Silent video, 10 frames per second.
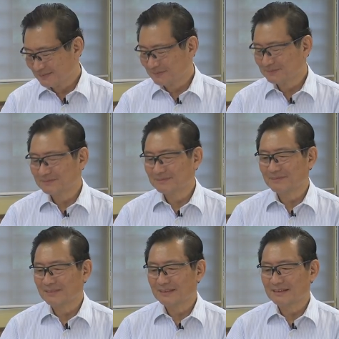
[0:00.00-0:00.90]

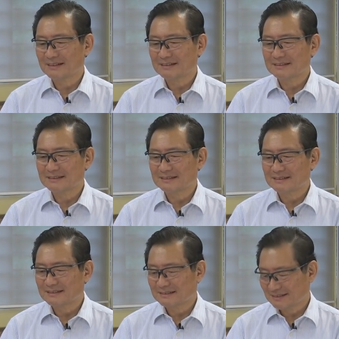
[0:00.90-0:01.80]

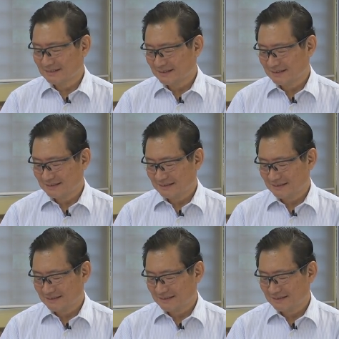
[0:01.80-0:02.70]

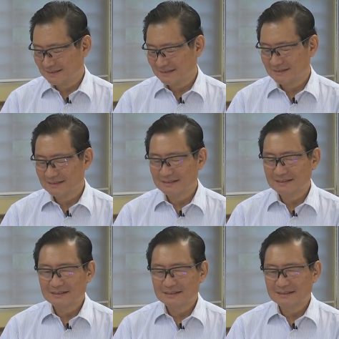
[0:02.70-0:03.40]
[no speech]